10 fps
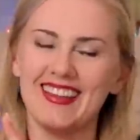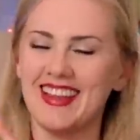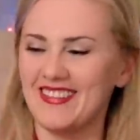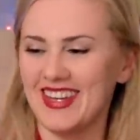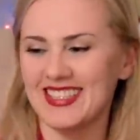I
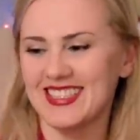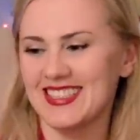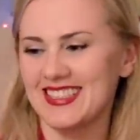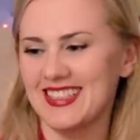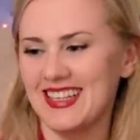love it.
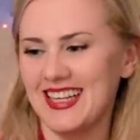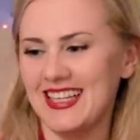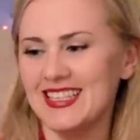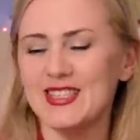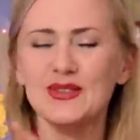
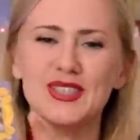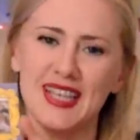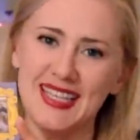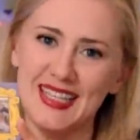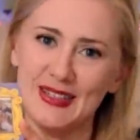It's so
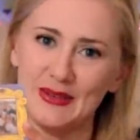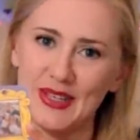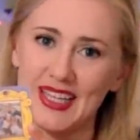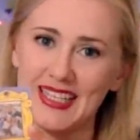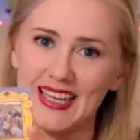tiny though,
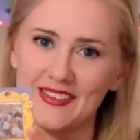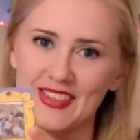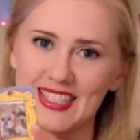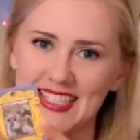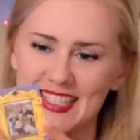I cannot
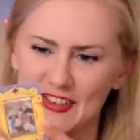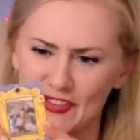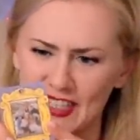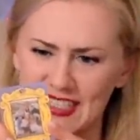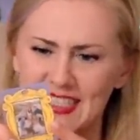even see their
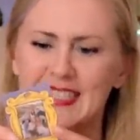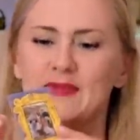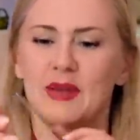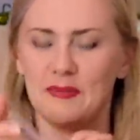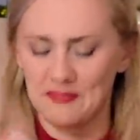faces.